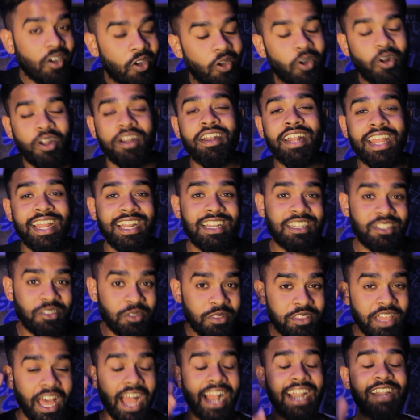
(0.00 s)
Alright, so
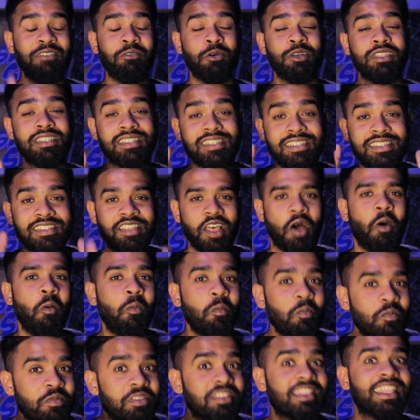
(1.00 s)
that was
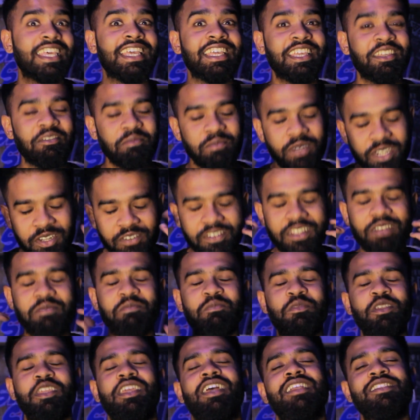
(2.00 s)
something between
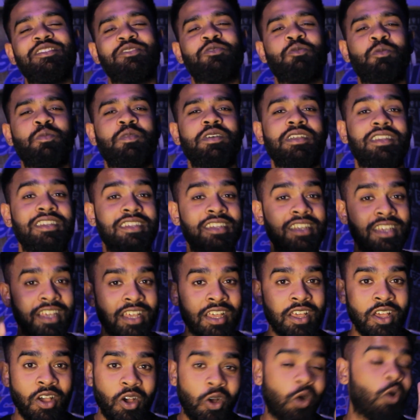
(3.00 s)
me and Subin
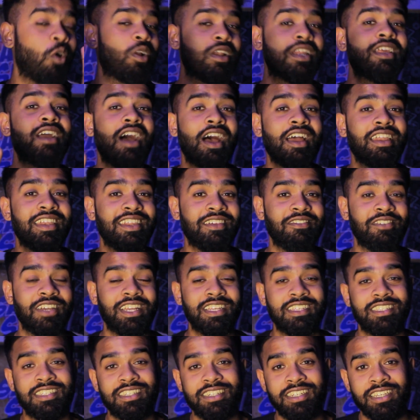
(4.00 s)
on Kanye
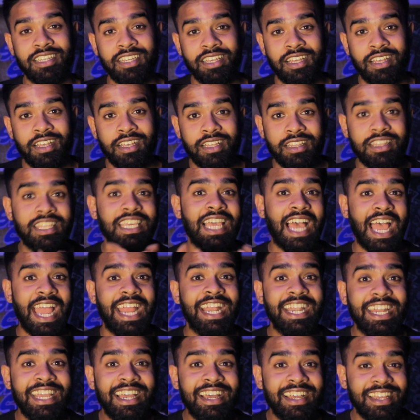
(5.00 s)
West the
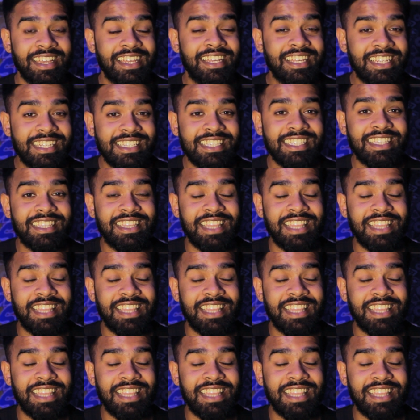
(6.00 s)
idea is